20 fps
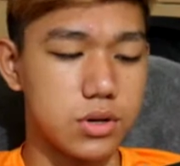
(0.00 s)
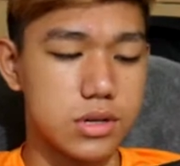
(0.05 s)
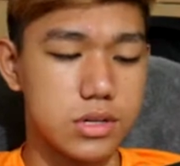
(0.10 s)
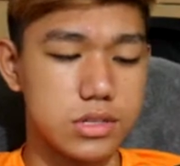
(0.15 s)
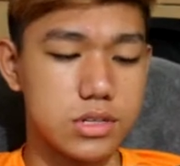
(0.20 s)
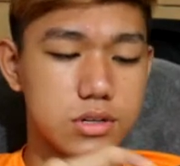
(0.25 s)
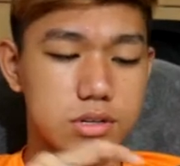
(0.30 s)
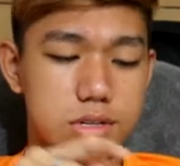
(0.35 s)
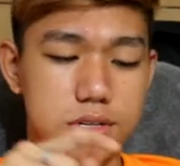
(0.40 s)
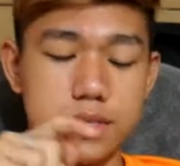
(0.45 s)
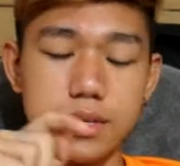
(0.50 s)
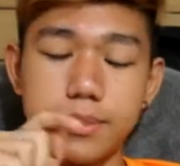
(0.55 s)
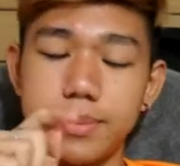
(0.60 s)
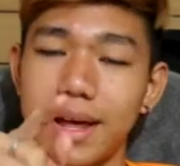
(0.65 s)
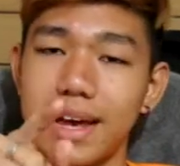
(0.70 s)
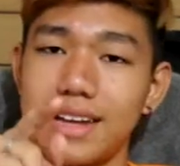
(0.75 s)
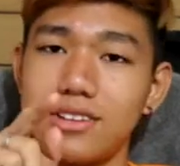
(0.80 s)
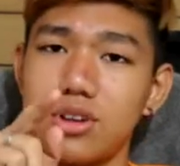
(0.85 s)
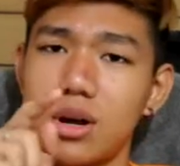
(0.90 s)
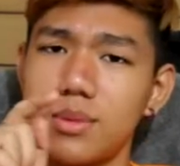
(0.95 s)
because there was a
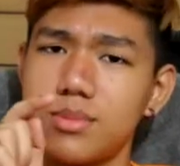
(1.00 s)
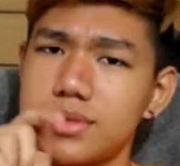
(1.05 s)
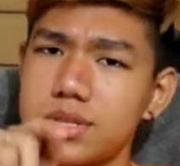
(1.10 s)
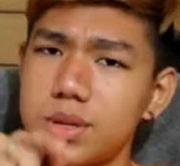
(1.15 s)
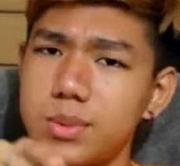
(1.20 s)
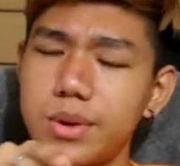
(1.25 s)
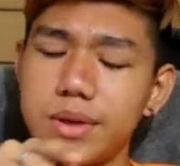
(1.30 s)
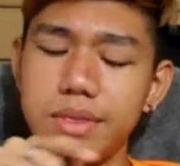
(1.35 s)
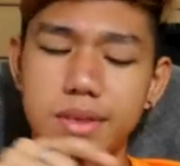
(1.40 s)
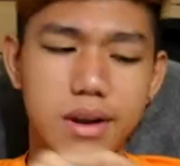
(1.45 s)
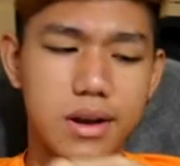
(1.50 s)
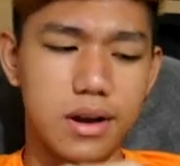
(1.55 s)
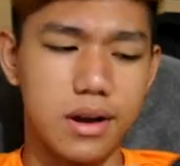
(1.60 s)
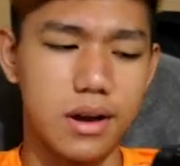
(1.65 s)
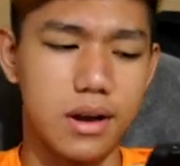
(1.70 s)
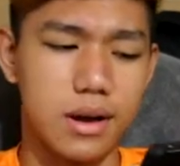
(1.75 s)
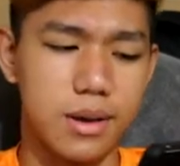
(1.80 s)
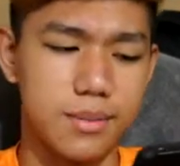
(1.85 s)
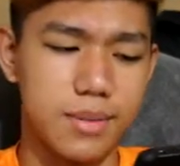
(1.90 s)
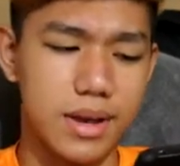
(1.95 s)
supply drop somewhere there.
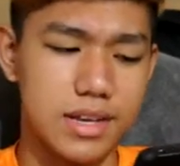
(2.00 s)
Um,